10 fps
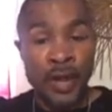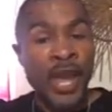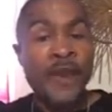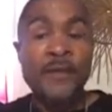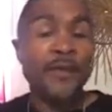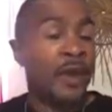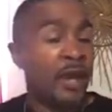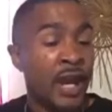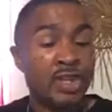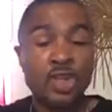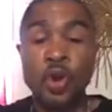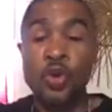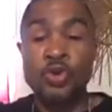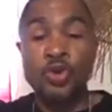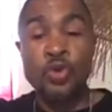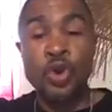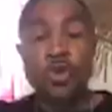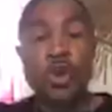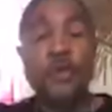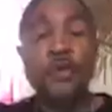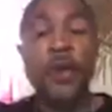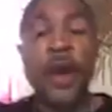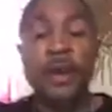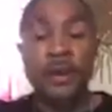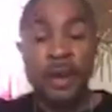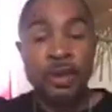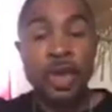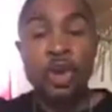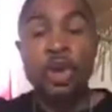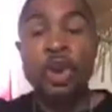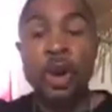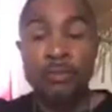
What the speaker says: Everything that I just told you, you have a right to look up.